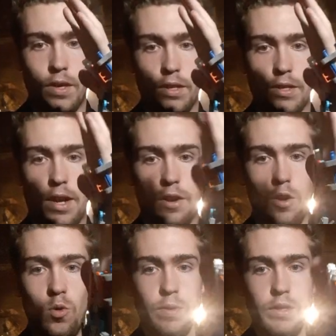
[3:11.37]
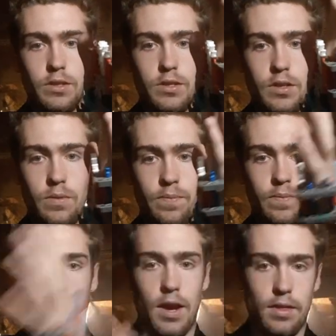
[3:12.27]
is that it opens
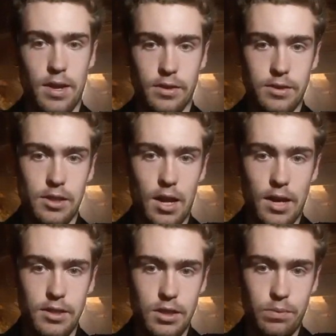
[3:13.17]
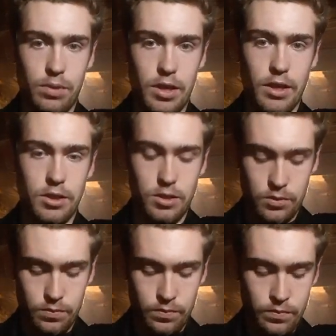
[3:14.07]
and then slides into place.
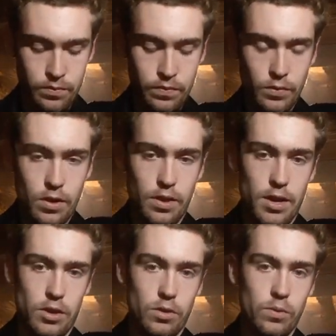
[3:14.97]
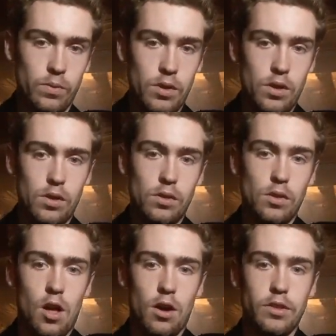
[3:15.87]
Then you
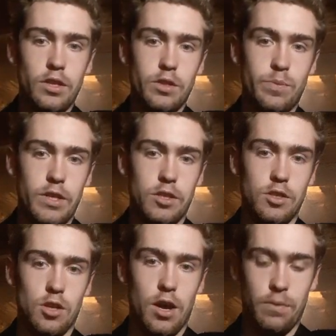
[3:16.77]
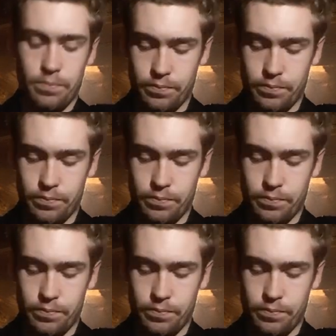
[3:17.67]
lock these pieces on